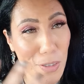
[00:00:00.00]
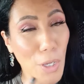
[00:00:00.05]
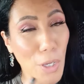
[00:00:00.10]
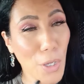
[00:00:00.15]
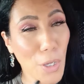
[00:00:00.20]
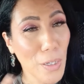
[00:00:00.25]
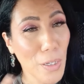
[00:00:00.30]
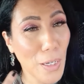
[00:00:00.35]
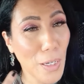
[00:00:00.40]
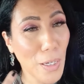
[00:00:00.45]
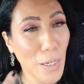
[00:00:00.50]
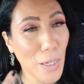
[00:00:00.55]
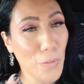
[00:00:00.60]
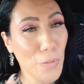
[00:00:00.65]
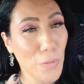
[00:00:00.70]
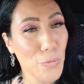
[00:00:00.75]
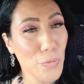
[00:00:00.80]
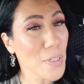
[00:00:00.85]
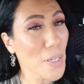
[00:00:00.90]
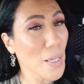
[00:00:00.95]
kind of to
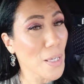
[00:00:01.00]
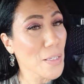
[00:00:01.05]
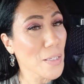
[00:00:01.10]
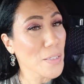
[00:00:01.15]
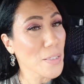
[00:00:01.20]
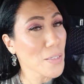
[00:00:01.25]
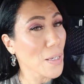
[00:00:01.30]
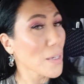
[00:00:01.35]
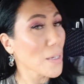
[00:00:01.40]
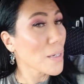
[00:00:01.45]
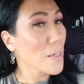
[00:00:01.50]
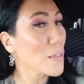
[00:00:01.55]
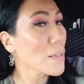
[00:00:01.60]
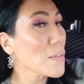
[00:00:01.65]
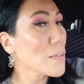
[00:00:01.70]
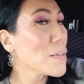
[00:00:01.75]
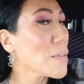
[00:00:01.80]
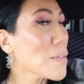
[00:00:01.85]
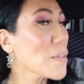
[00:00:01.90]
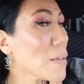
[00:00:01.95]
the test
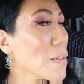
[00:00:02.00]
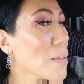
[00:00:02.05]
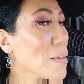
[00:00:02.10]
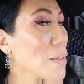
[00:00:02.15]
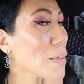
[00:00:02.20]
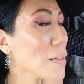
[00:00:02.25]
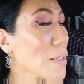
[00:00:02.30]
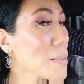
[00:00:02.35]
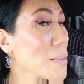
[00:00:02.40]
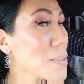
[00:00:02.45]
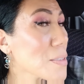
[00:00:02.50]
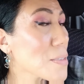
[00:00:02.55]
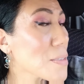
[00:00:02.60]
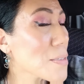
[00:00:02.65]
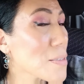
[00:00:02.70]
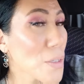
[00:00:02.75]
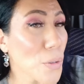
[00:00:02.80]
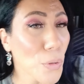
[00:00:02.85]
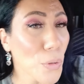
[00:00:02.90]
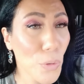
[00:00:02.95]
it's
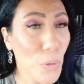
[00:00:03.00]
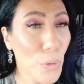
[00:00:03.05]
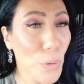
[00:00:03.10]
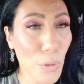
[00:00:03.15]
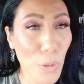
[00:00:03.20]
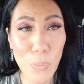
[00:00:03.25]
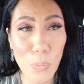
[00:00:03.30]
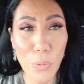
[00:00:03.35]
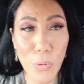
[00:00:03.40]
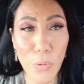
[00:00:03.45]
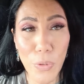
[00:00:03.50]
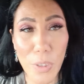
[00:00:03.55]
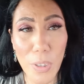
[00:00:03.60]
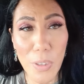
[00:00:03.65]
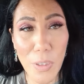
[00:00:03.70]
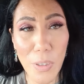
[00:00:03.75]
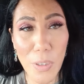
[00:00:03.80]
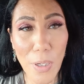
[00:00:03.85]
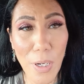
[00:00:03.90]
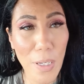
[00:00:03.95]
still looking pretty
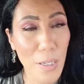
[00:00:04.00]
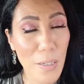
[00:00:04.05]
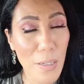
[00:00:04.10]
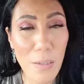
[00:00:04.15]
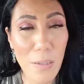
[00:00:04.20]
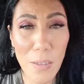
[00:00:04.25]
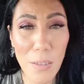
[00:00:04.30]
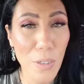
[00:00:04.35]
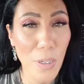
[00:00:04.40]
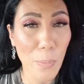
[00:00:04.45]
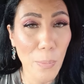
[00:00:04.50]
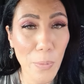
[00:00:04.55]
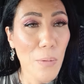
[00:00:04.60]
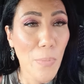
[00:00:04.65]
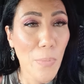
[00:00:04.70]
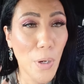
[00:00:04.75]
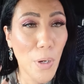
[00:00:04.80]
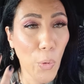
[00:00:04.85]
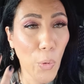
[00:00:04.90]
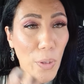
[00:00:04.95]
good. I didn't touch up.
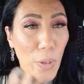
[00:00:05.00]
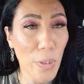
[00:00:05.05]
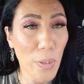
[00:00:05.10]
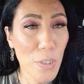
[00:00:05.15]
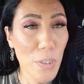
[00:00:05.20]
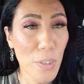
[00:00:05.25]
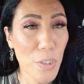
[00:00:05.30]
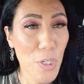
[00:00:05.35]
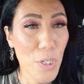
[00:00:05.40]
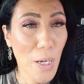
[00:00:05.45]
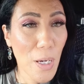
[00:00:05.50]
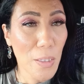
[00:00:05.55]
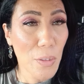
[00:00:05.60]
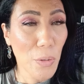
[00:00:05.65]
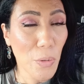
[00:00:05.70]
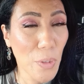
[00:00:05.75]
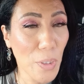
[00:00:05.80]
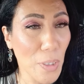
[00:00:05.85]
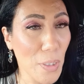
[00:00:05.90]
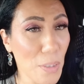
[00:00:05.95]
My oily shine, you
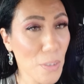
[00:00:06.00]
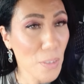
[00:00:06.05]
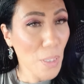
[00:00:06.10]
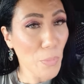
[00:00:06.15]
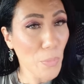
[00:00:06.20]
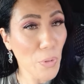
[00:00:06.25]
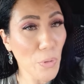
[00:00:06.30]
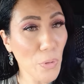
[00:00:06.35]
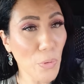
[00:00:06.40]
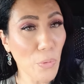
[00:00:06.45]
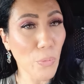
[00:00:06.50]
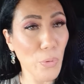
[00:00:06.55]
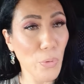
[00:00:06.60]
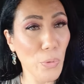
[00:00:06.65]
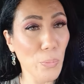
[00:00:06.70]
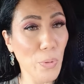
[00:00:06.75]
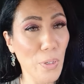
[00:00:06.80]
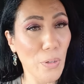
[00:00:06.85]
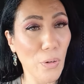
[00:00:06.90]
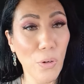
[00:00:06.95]
know, is coming through,
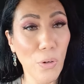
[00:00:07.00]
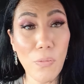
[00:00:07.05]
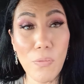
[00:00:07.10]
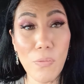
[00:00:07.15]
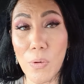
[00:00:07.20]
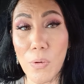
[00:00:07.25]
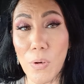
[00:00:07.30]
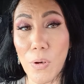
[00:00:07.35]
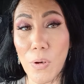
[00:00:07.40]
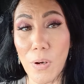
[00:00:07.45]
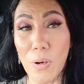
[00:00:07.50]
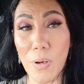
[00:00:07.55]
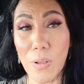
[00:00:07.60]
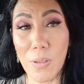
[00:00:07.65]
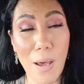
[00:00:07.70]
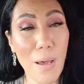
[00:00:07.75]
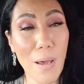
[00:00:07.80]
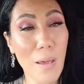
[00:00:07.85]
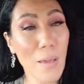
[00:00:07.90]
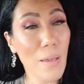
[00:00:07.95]
but overall,
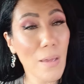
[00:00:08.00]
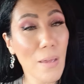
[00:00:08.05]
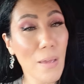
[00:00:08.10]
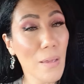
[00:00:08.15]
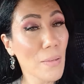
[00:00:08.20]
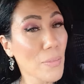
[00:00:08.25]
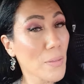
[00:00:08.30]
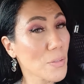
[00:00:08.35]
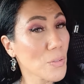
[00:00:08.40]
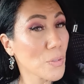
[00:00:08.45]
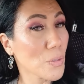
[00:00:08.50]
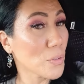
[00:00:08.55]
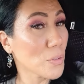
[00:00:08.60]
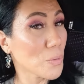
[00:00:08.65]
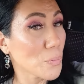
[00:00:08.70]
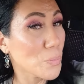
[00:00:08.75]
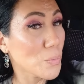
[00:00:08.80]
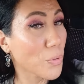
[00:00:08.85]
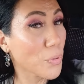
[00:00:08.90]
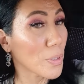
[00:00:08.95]
I think it's looking
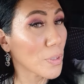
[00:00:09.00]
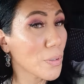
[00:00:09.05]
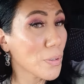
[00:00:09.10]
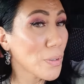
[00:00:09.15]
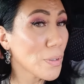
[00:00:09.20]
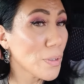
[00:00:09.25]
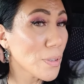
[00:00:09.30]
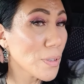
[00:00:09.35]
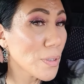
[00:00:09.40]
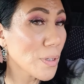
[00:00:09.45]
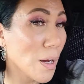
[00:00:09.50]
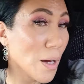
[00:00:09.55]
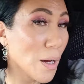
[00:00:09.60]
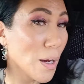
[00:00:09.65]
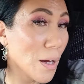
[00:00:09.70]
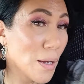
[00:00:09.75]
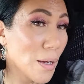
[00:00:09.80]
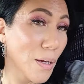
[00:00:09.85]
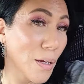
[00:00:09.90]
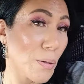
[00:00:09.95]
pretty good.
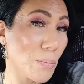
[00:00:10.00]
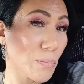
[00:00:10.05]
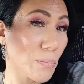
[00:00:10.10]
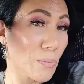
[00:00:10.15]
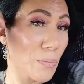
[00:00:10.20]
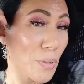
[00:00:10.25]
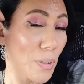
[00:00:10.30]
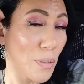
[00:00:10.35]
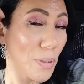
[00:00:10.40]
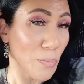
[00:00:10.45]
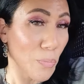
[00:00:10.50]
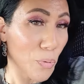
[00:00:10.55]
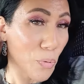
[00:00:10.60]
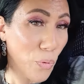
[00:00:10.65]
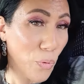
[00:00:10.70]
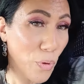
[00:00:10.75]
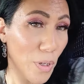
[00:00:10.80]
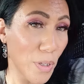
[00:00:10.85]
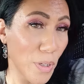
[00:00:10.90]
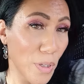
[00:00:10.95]
I am
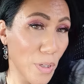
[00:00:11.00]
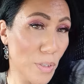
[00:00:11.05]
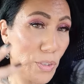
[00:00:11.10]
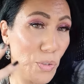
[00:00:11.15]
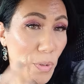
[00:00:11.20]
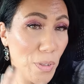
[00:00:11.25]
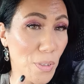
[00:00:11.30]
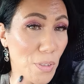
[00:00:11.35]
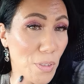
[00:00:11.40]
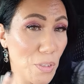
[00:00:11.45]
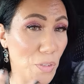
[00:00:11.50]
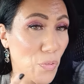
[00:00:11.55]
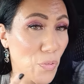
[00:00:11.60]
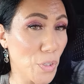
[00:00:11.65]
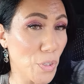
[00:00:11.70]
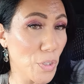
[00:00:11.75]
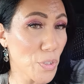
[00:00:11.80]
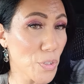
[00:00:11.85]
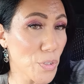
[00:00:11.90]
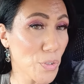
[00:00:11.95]
impressed with this
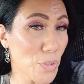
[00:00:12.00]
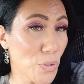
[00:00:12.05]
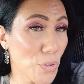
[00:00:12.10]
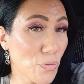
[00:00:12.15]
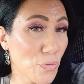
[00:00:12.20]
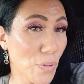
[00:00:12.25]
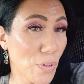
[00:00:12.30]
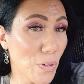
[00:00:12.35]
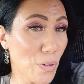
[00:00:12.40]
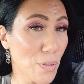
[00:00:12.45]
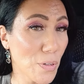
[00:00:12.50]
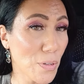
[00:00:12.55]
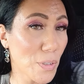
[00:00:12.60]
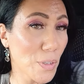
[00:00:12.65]
finish so far.